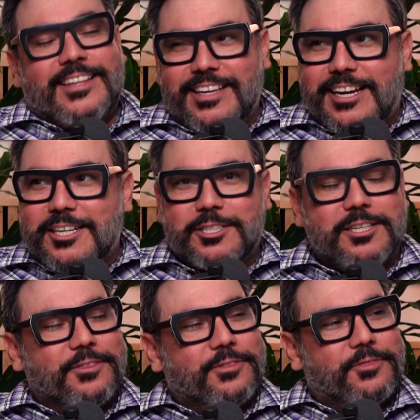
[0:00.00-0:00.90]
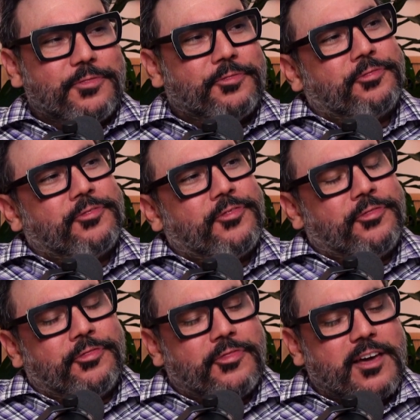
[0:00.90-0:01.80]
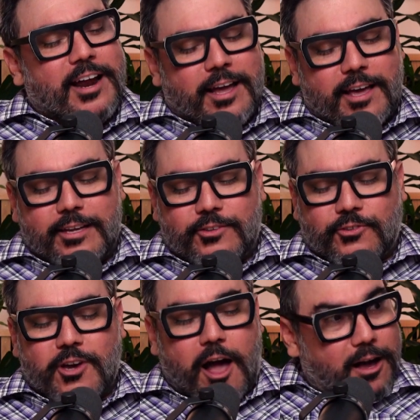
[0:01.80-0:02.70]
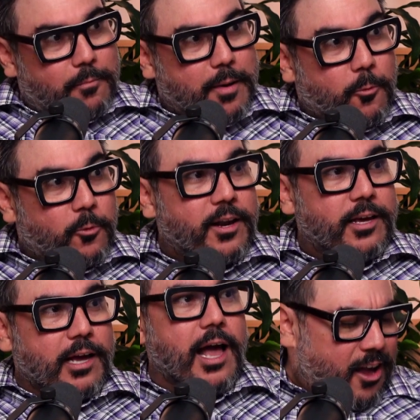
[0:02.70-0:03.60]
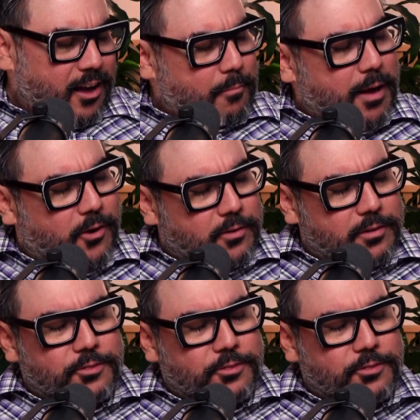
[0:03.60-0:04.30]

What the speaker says: dish that I talk about when I talk about